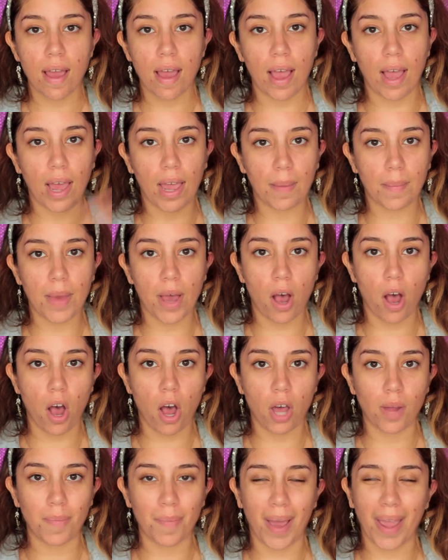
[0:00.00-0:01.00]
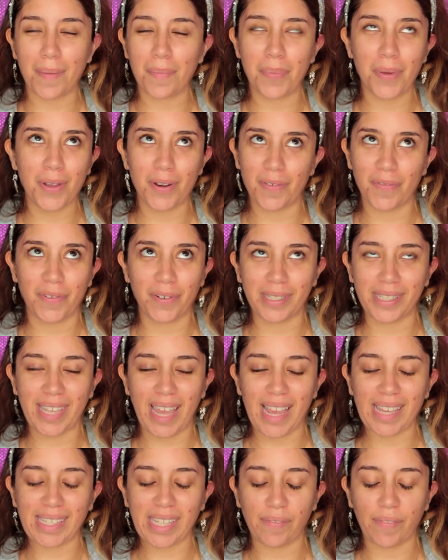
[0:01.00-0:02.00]
I'm on my beautiful
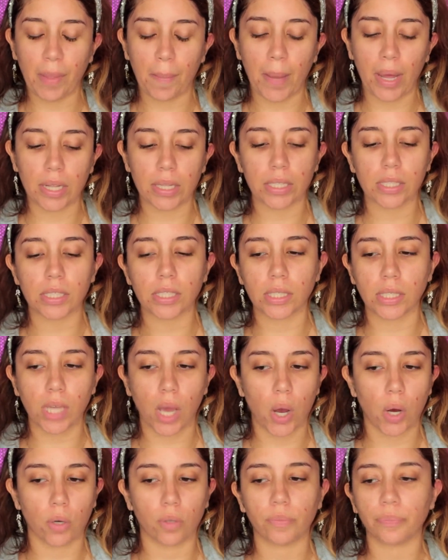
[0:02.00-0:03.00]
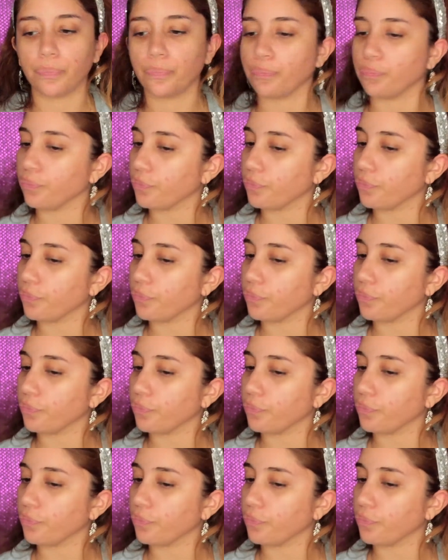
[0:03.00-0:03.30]
days of the month, so